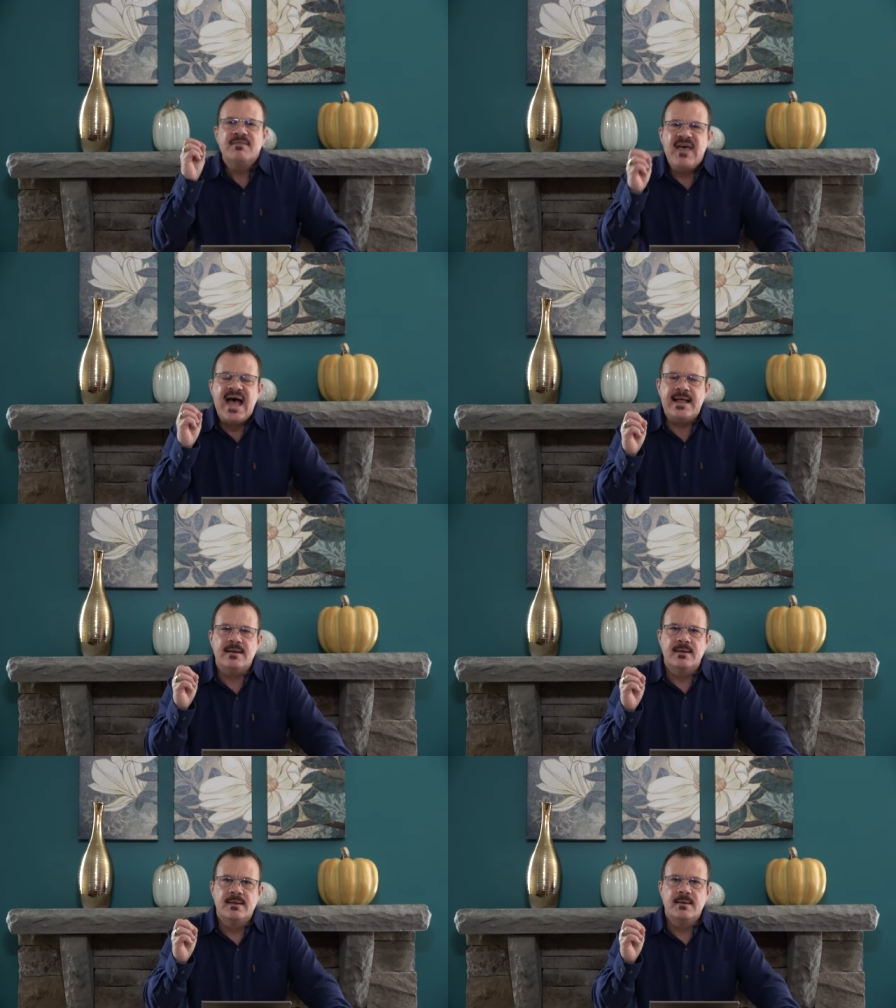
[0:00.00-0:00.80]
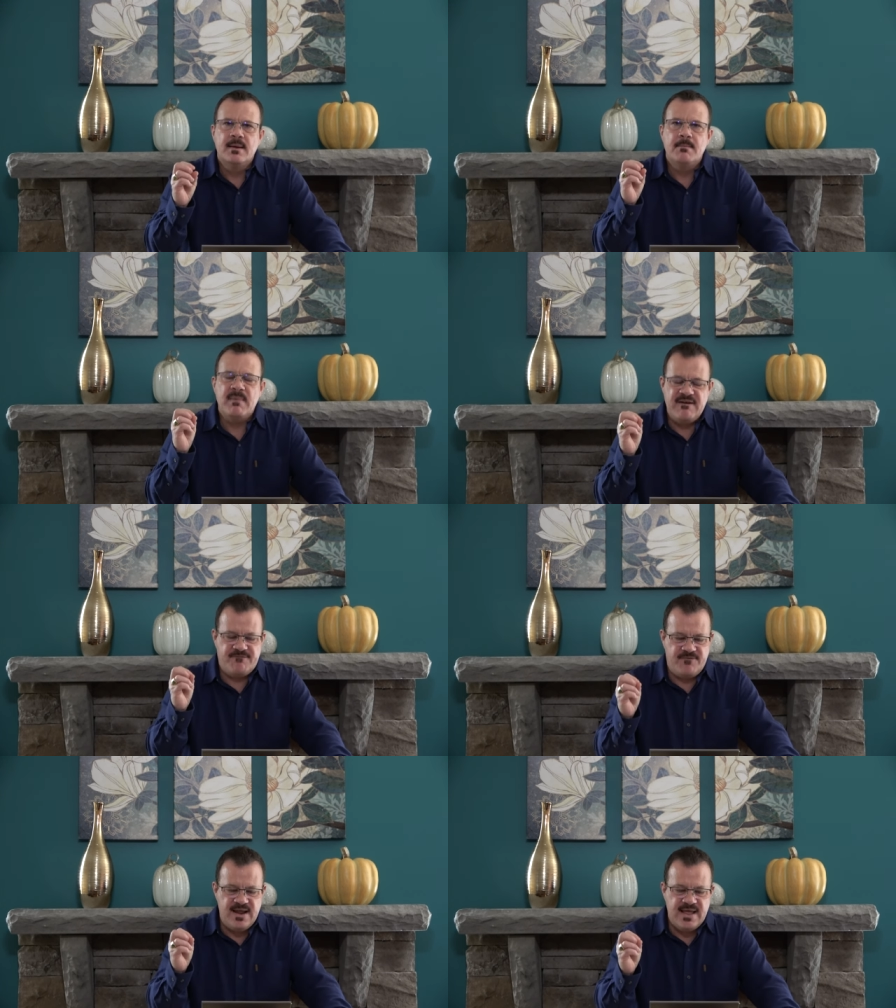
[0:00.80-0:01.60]
That, my
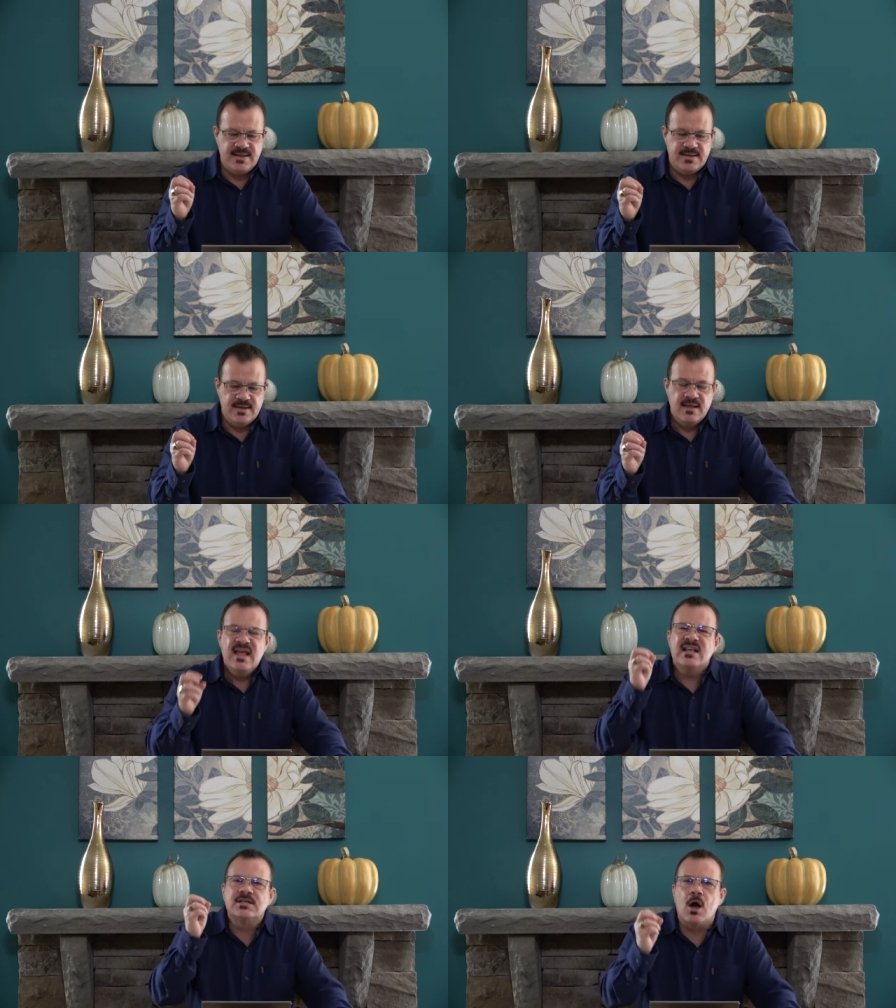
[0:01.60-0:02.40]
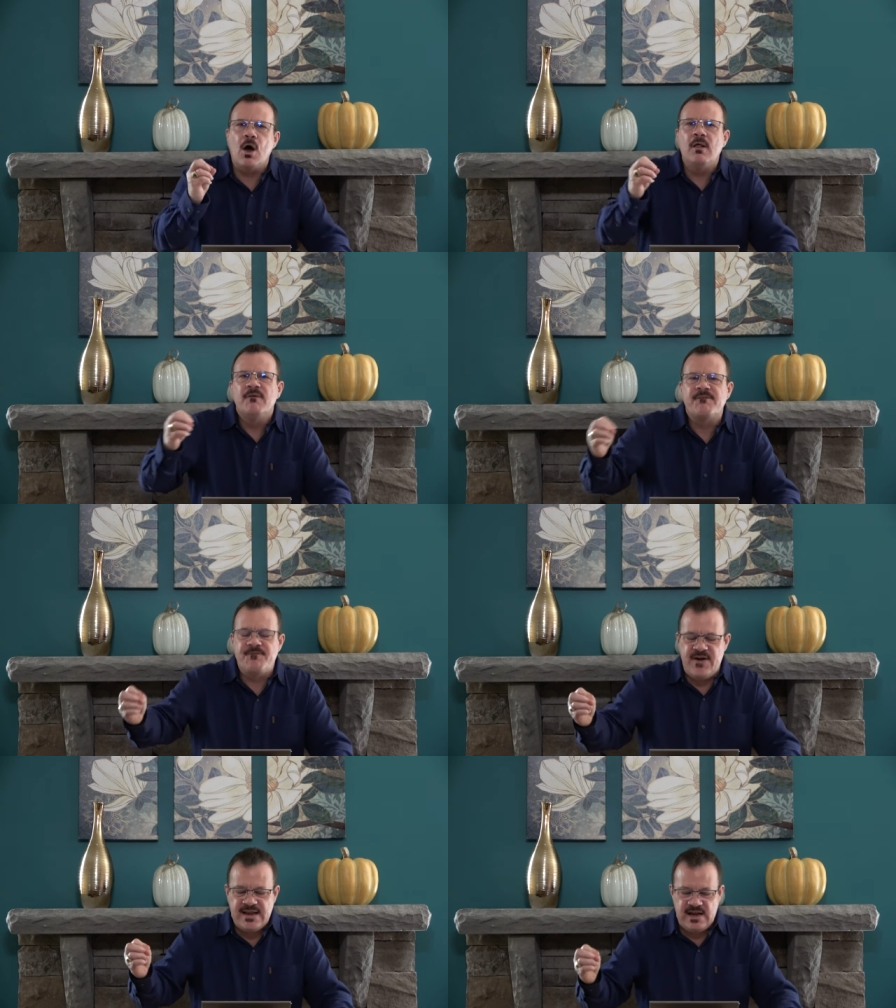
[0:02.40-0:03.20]
friend, is called
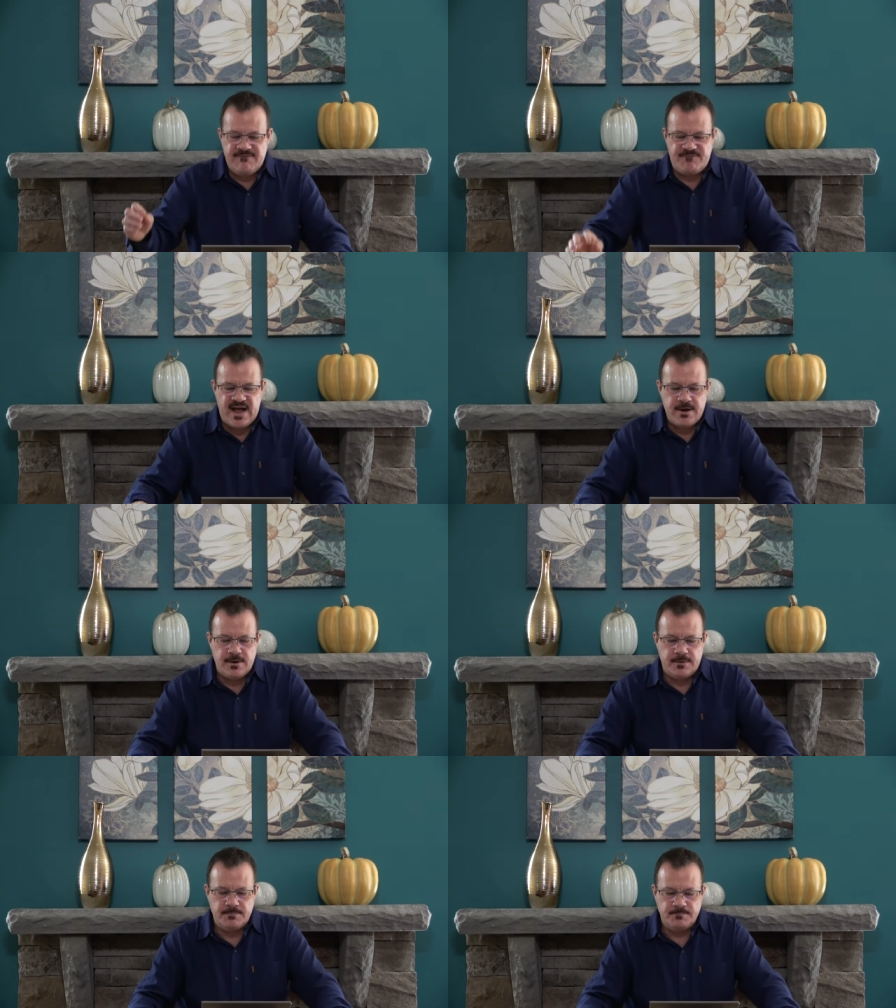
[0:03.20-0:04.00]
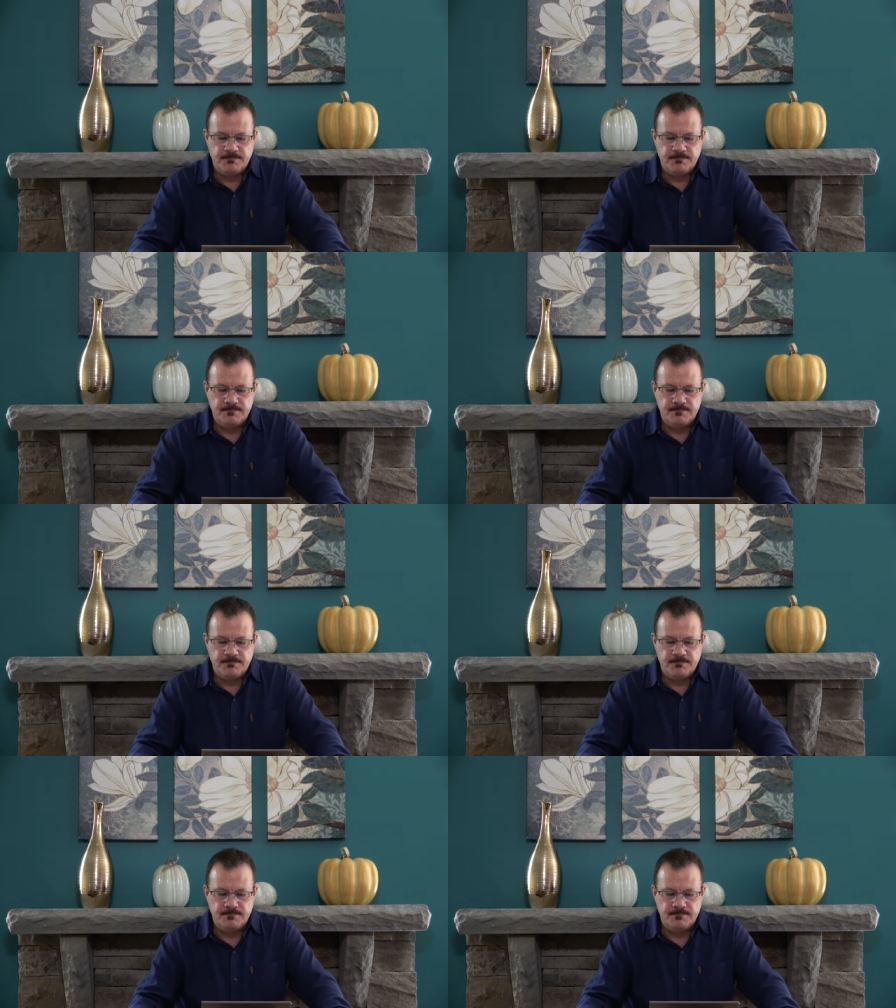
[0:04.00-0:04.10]
friendly fire.